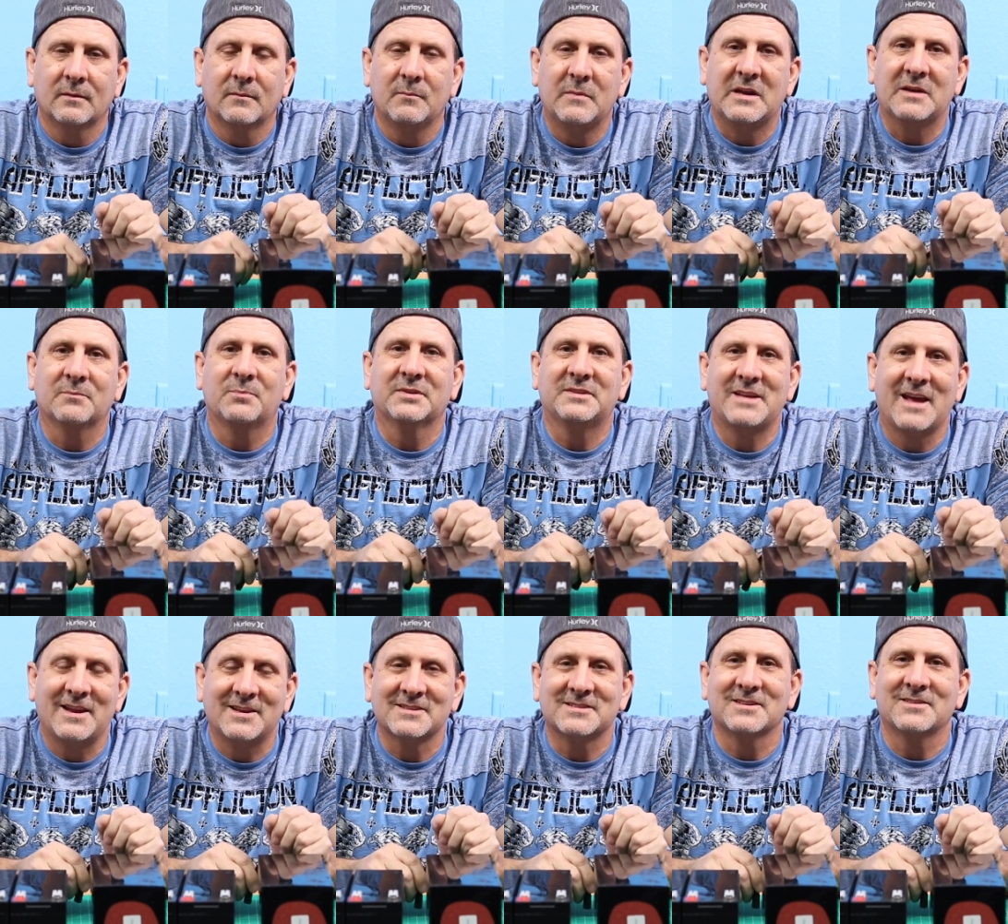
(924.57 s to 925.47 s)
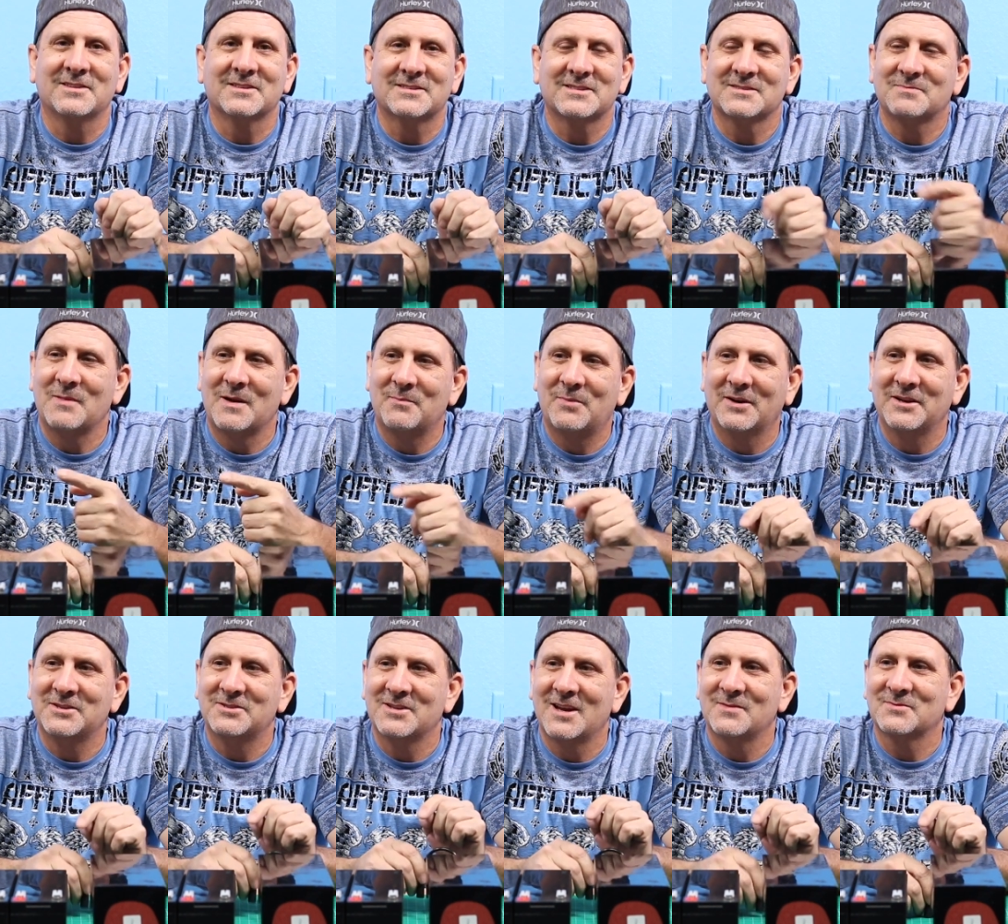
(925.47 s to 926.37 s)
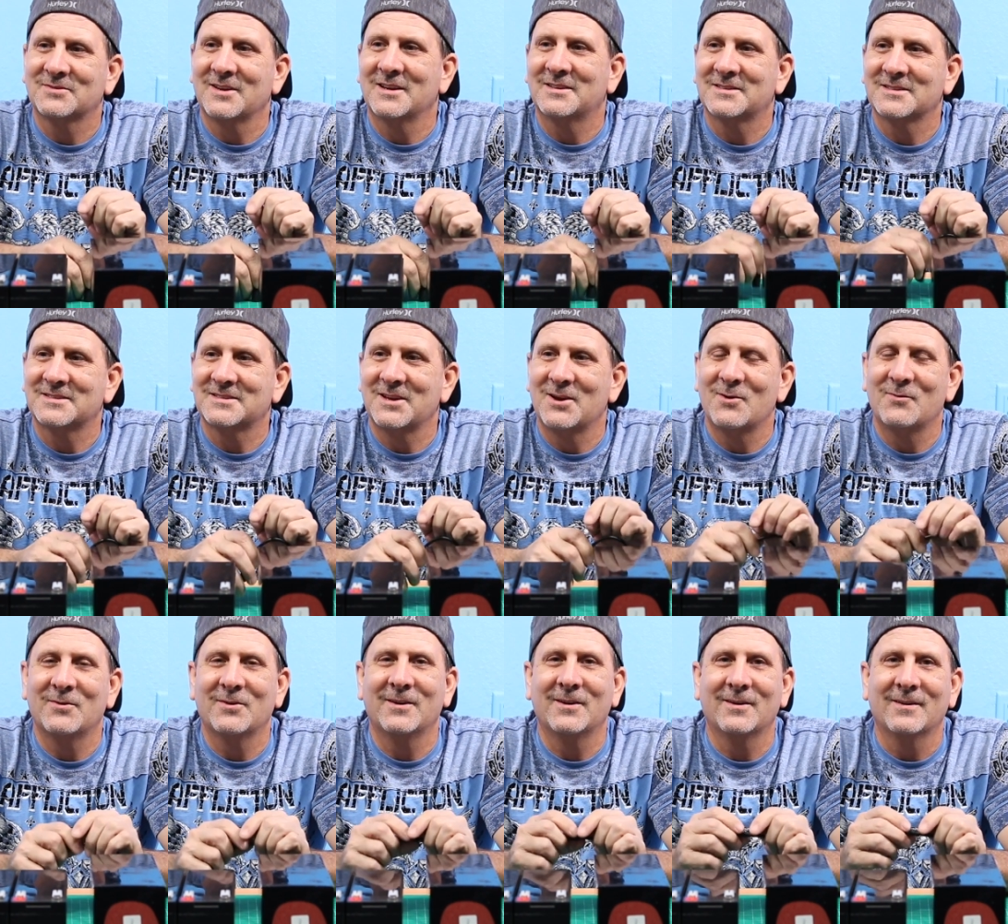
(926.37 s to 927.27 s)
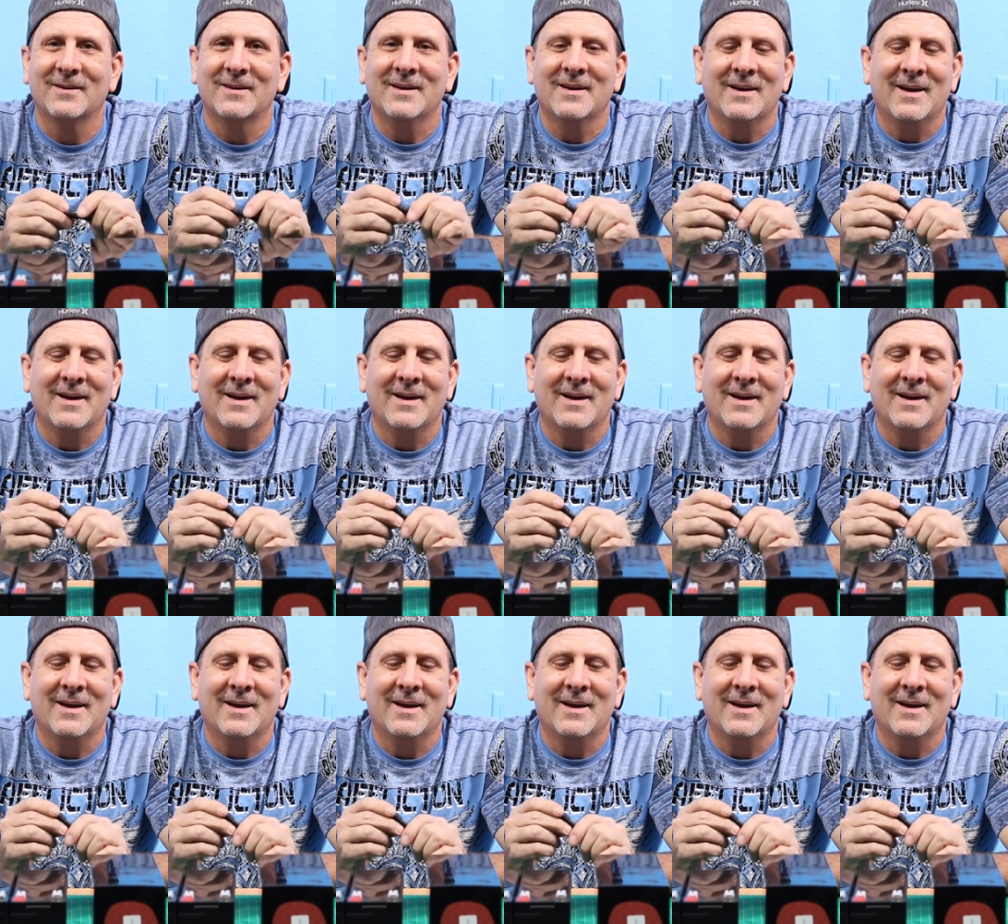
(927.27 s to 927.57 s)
meat and potatoes of this, as my buddy James likes to say over here.